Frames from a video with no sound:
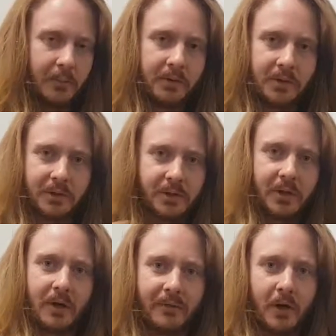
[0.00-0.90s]
but just to
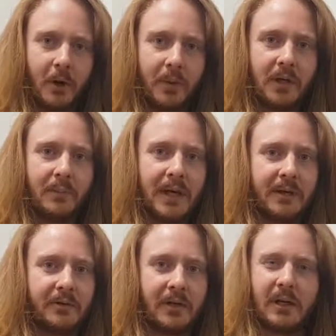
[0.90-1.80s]
sort of open your
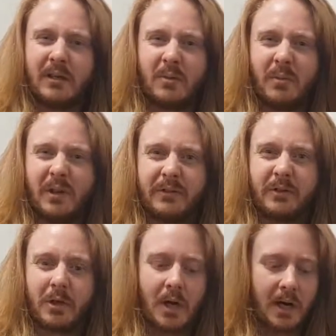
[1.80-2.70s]
minds and give you something
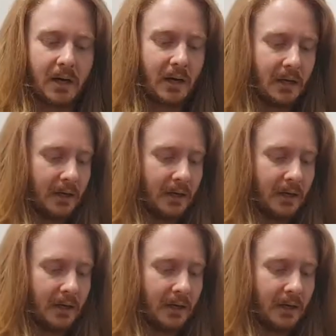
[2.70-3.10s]
to try.